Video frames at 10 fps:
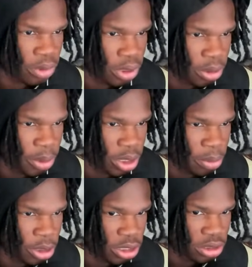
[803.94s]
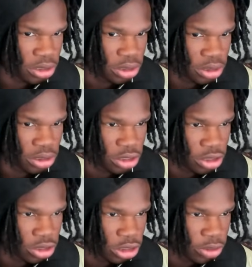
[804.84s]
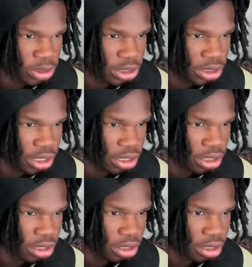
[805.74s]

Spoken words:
Yeah, Mike Pennis doing his thing.